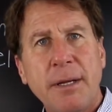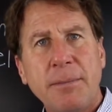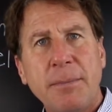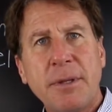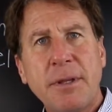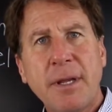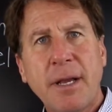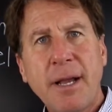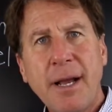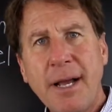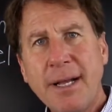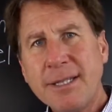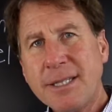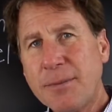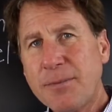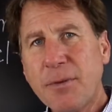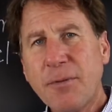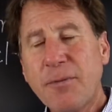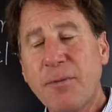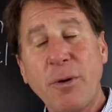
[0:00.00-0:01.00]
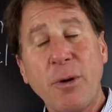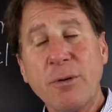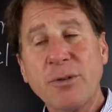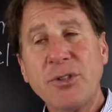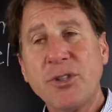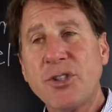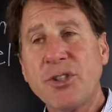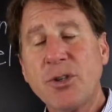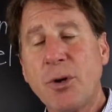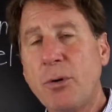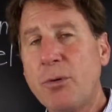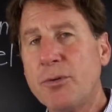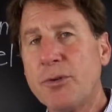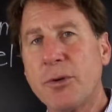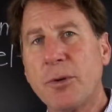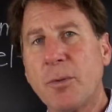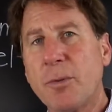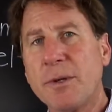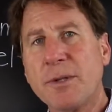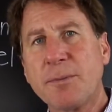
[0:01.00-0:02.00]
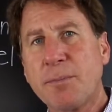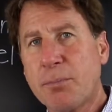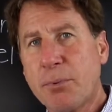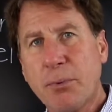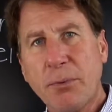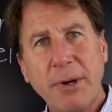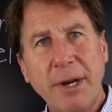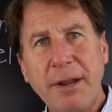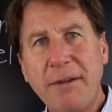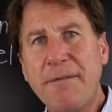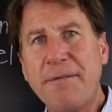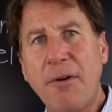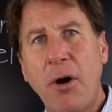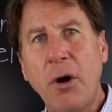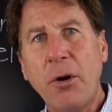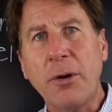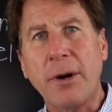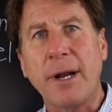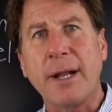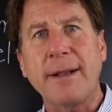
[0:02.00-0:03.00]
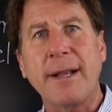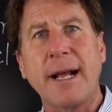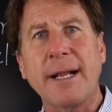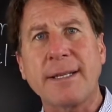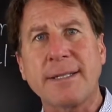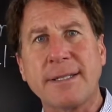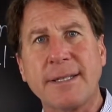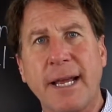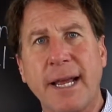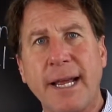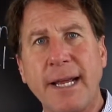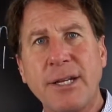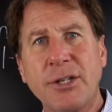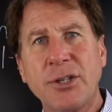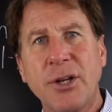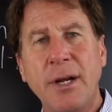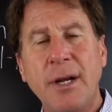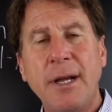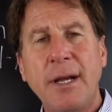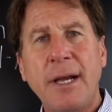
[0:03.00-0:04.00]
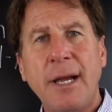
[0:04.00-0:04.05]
But the concept of frozen shoulder was pretty foreign at that stage.